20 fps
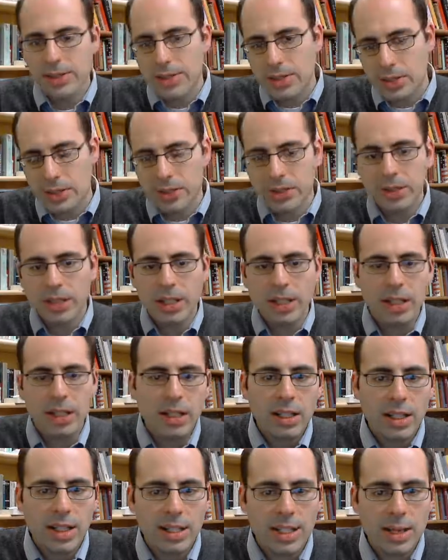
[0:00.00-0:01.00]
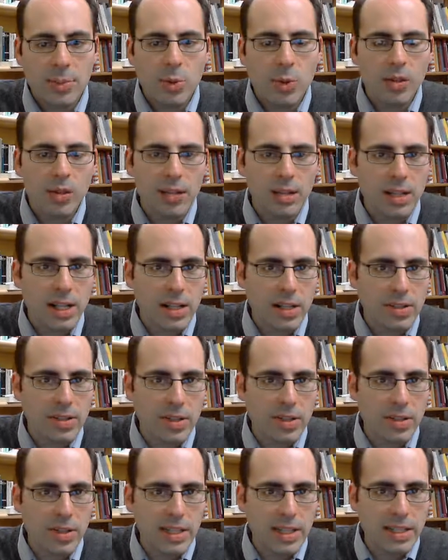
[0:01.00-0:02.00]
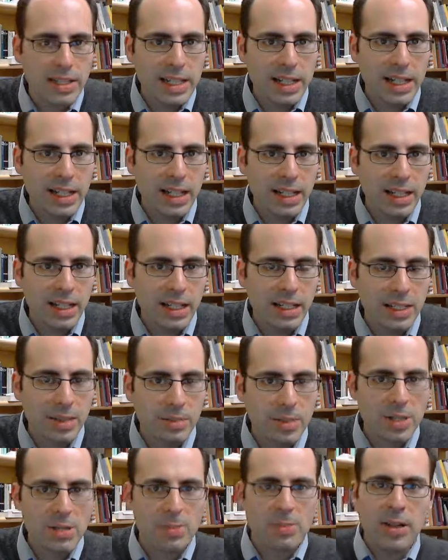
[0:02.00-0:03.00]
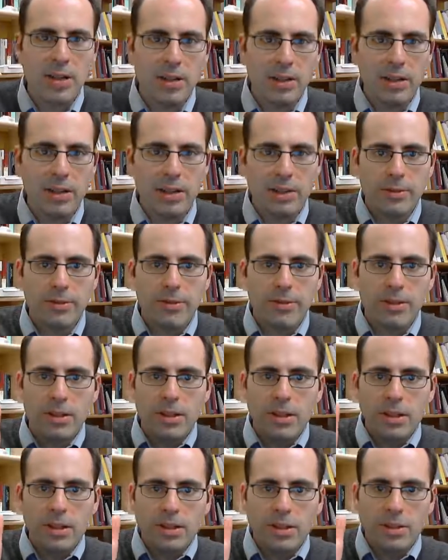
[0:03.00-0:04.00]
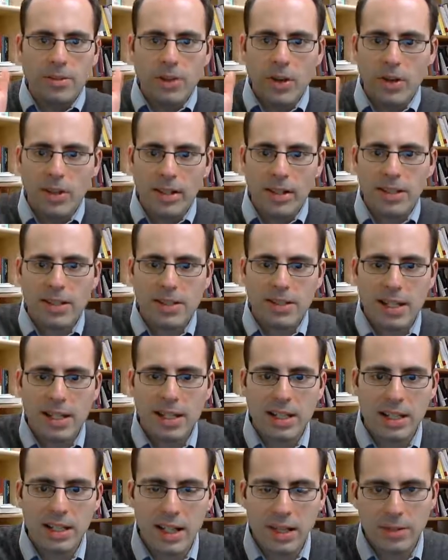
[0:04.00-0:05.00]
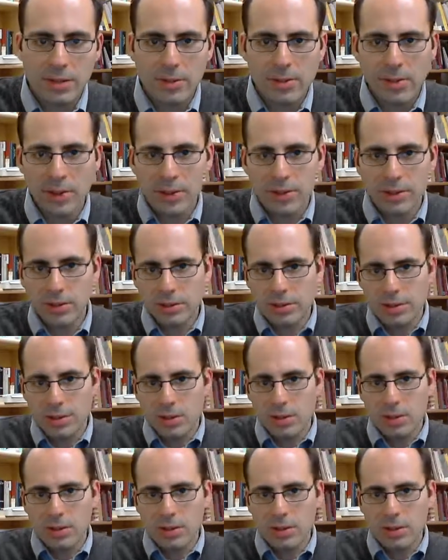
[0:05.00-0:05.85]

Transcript: So at that point, the clock is already ticking, and it's much better if you've already decided how you feel,